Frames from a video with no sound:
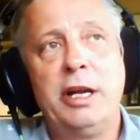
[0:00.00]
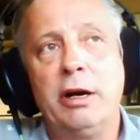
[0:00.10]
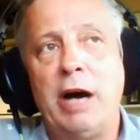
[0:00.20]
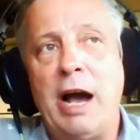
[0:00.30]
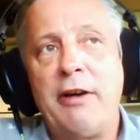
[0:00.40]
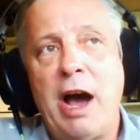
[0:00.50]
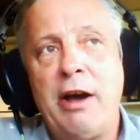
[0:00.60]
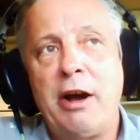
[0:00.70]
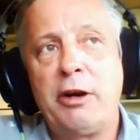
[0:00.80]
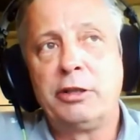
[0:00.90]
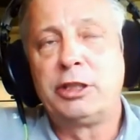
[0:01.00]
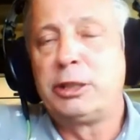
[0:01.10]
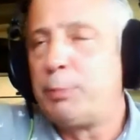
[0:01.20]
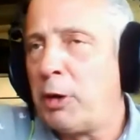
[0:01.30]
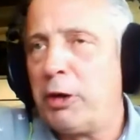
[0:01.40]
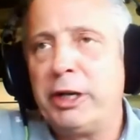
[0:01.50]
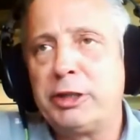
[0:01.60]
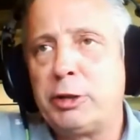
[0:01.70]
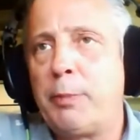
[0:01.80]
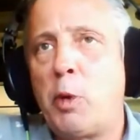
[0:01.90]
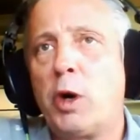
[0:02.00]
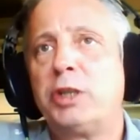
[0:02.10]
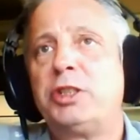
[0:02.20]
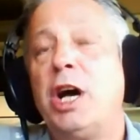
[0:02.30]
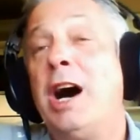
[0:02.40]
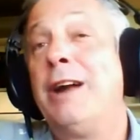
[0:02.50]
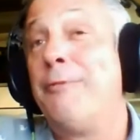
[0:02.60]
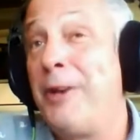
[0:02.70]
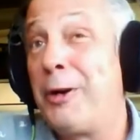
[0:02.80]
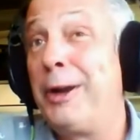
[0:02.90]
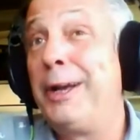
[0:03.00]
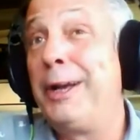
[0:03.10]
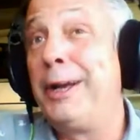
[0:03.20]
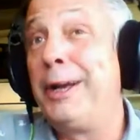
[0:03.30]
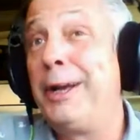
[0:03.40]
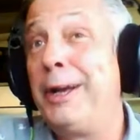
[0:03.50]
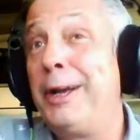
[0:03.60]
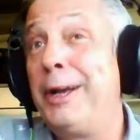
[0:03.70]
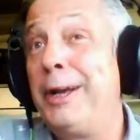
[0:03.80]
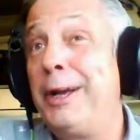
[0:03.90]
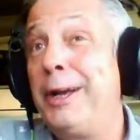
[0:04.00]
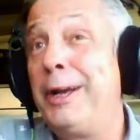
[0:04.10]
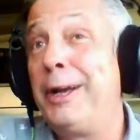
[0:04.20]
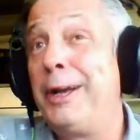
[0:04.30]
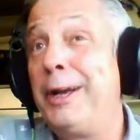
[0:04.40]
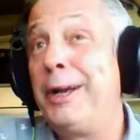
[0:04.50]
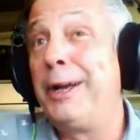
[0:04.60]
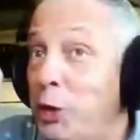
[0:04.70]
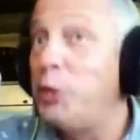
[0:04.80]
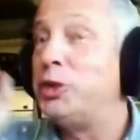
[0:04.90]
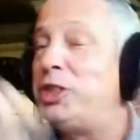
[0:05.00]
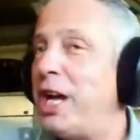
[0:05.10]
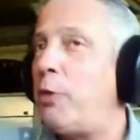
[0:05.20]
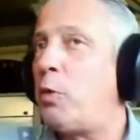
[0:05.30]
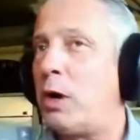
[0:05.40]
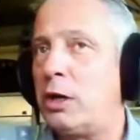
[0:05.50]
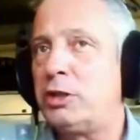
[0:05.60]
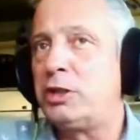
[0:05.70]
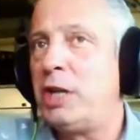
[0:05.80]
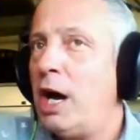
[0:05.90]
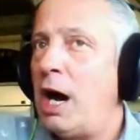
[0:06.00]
you know, I heard spurious reports on various major news networks